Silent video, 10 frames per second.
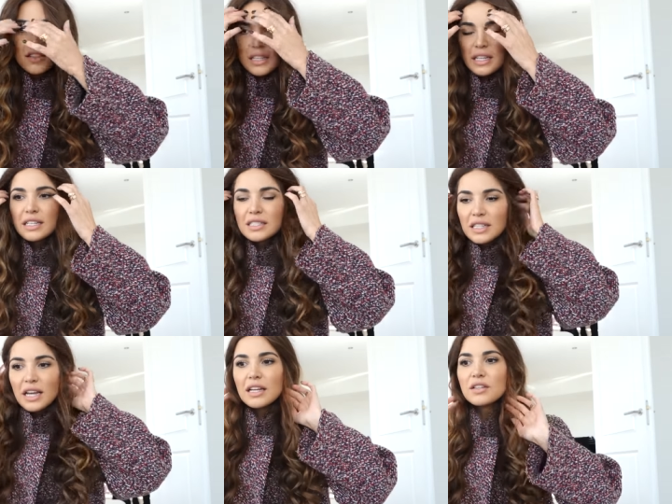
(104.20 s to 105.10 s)
things
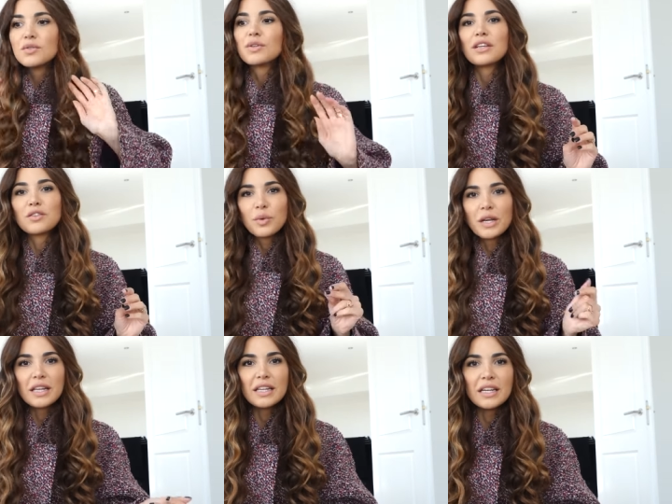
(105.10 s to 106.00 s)
than doing it
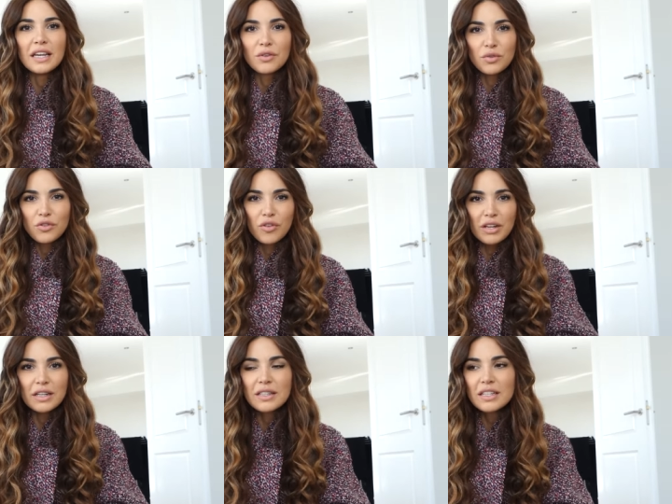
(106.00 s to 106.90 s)
quickly and
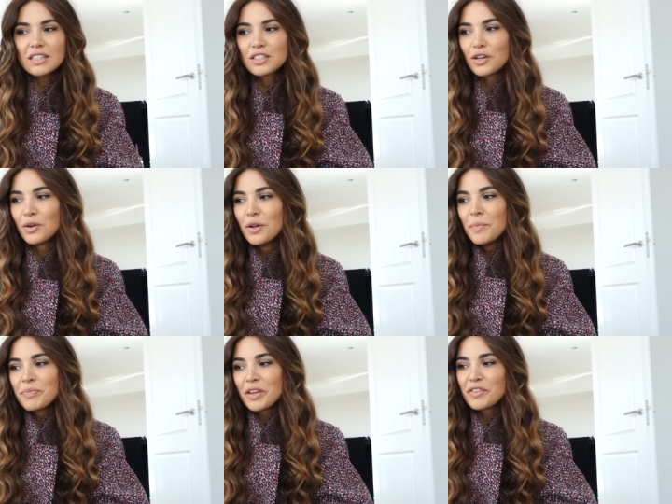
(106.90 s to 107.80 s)
regretting things. So
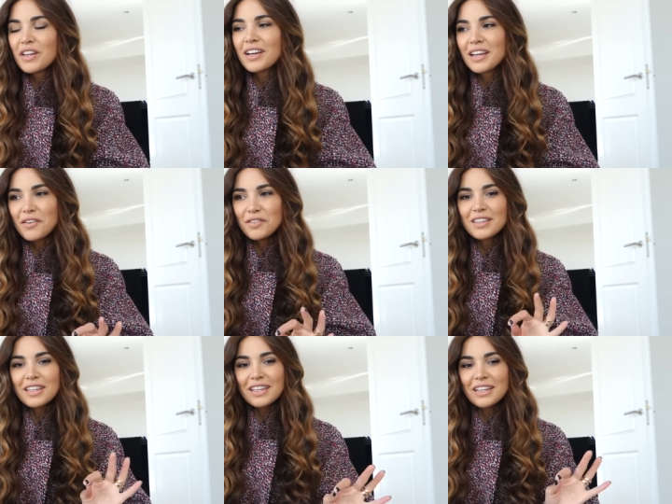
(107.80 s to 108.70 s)
I feel like
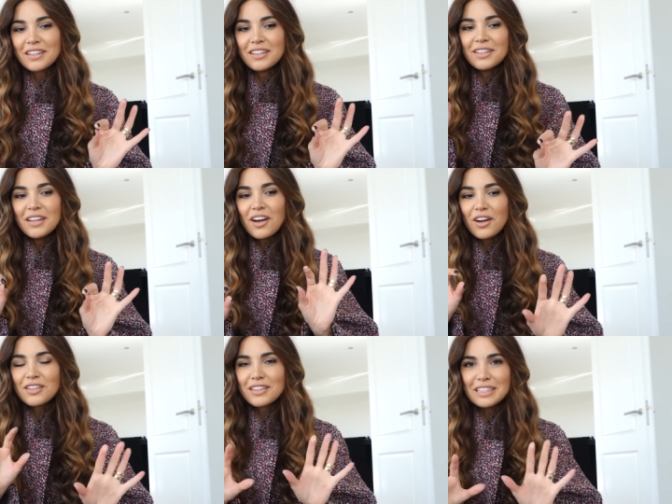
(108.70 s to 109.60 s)
everything,
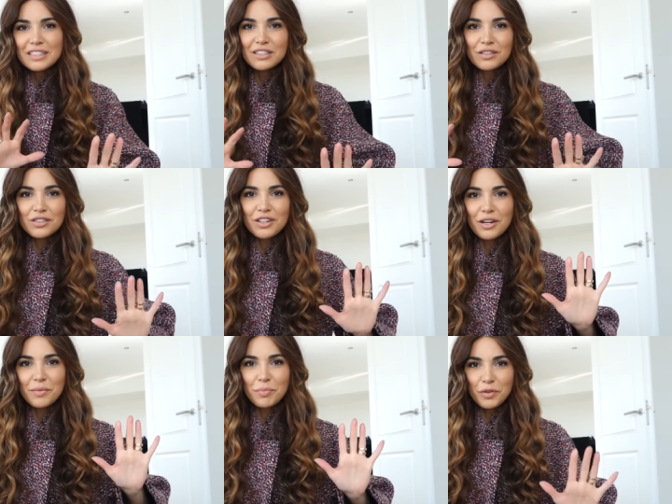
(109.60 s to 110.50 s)
all the details
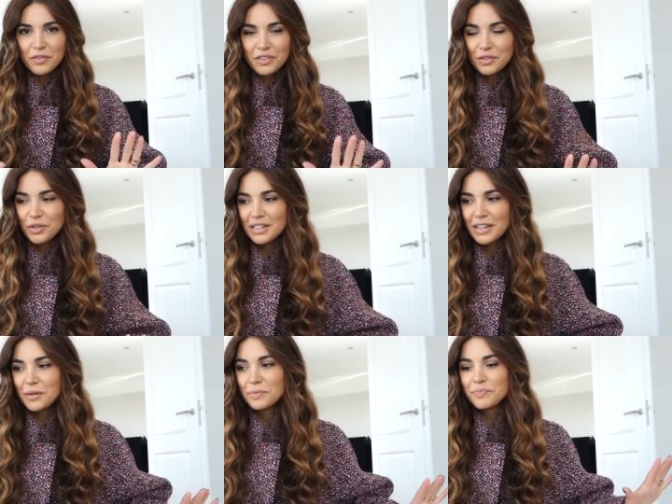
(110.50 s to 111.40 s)
are perfect right
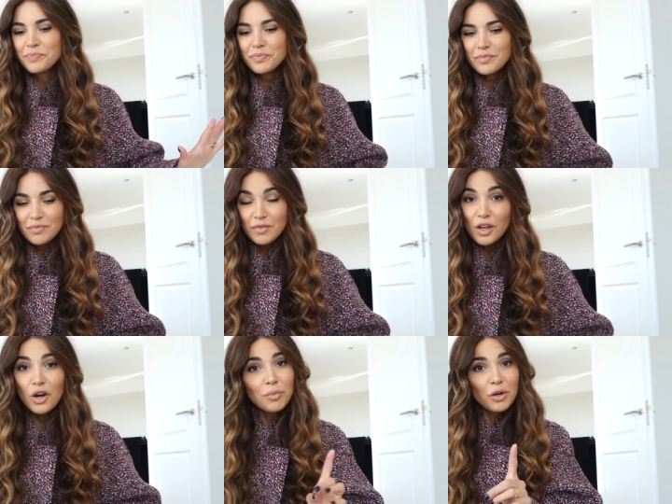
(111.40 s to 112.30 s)
now.
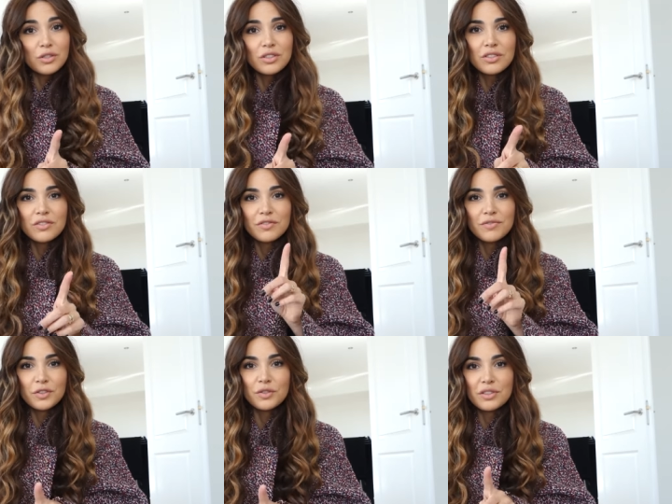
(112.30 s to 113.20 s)
Almost.
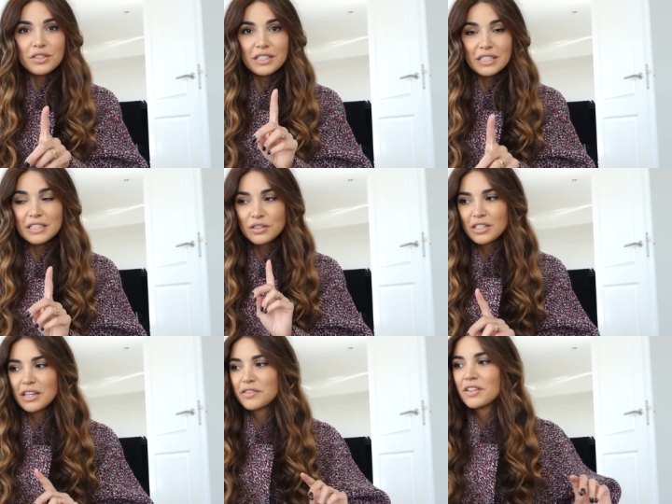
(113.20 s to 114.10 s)
Few
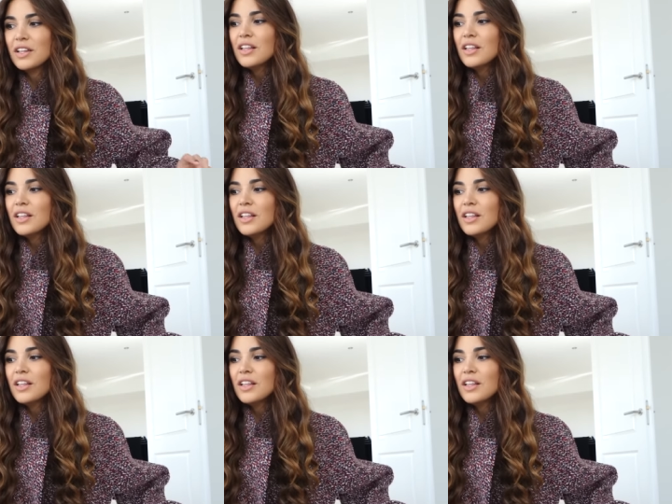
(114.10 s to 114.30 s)
details left.